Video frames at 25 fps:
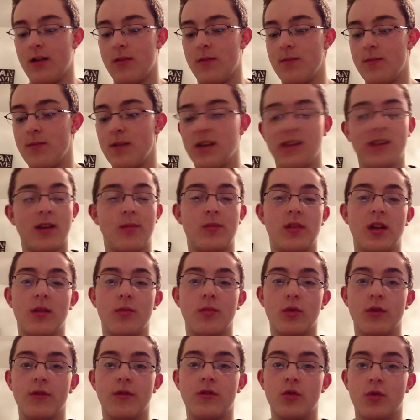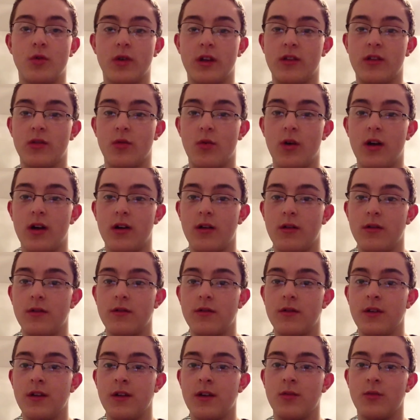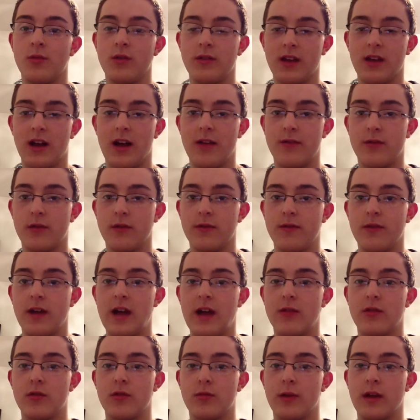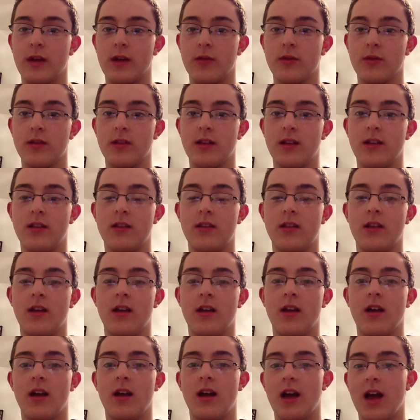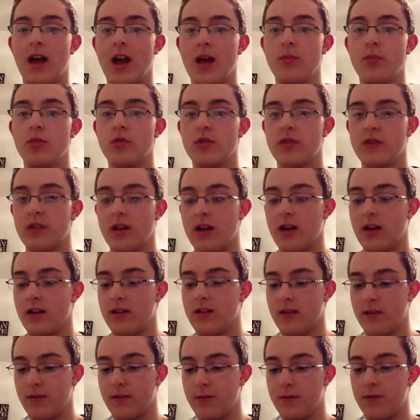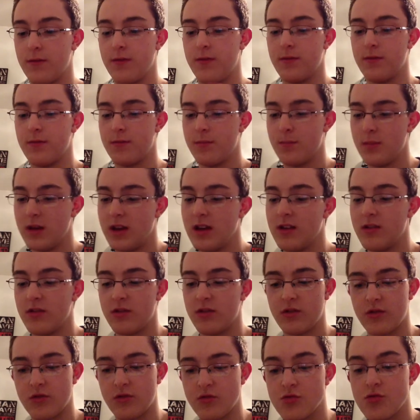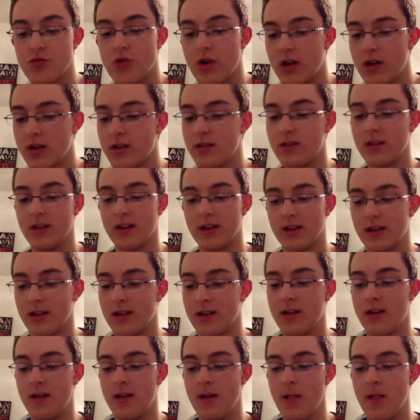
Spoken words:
mid-September of 2012, when the iPhone 5 was being released, Apple stocks have been struggling.